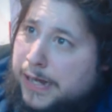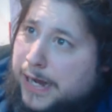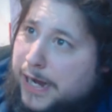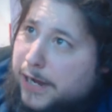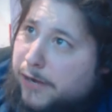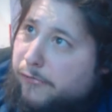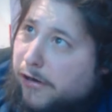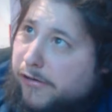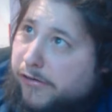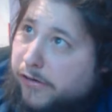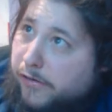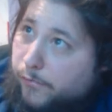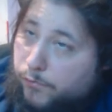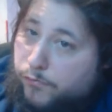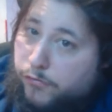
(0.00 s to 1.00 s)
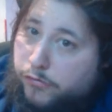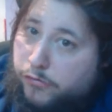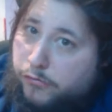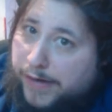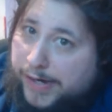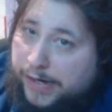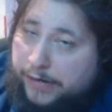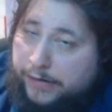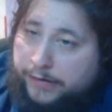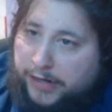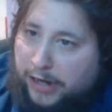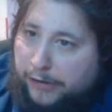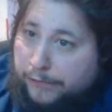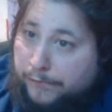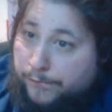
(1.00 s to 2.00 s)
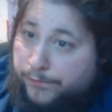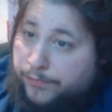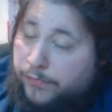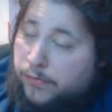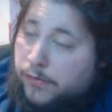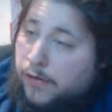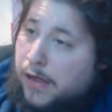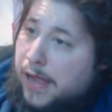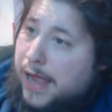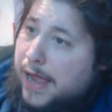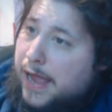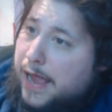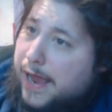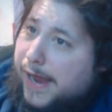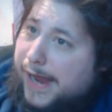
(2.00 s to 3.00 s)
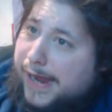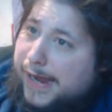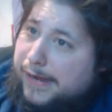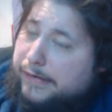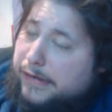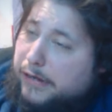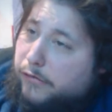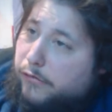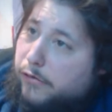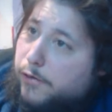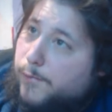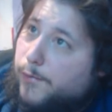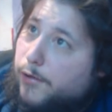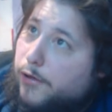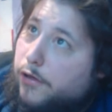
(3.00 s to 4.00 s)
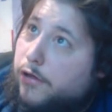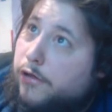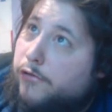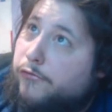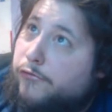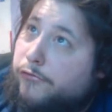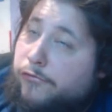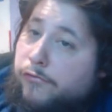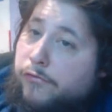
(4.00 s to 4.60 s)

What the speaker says: in Russia 3 years ago. Easy group of